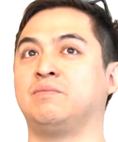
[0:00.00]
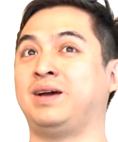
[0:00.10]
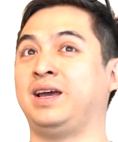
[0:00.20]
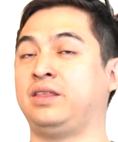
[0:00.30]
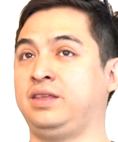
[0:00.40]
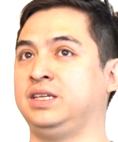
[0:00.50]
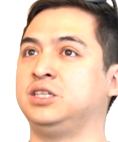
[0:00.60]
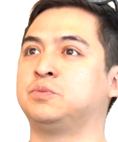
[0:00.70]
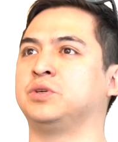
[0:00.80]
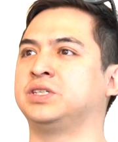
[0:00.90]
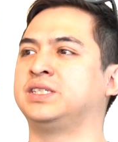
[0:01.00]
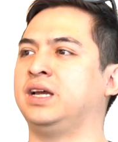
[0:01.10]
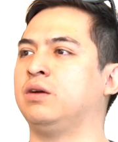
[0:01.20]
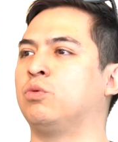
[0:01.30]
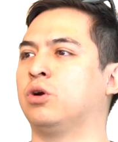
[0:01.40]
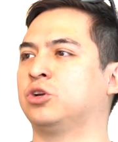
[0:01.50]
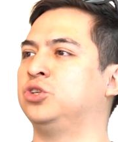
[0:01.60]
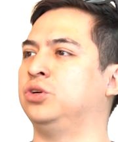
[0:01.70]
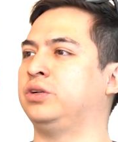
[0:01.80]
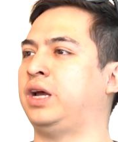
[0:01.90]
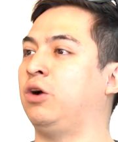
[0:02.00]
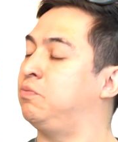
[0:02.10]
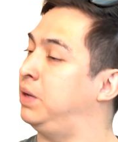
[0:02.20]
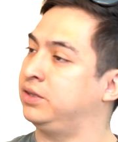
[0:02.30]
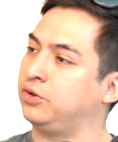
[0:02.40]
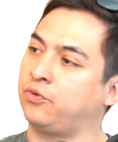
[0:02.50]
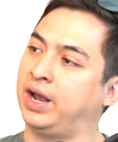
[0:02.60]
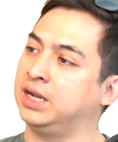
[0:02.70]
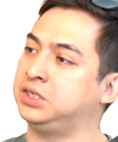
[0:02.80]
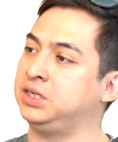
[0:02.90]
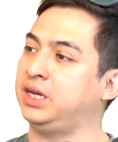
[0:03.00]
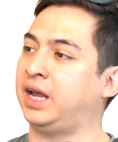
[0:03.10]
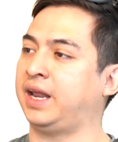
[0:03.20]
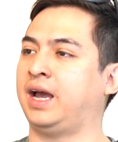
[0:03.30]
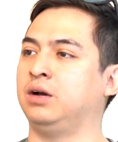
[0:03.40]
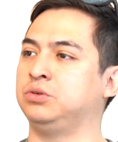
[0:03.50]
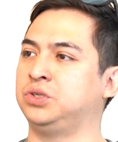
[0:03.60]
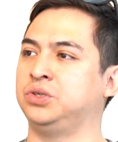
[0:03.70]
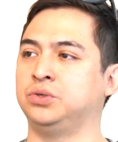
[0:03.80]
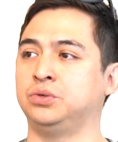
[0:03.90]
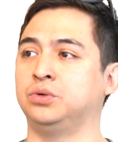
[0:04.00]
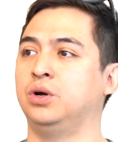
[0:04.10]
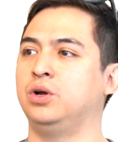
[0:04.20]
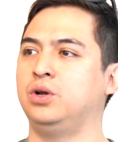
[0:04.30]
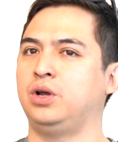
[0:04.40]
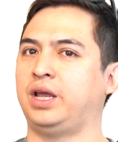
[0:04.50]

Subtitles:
My thesis per se works on augmented reality and how to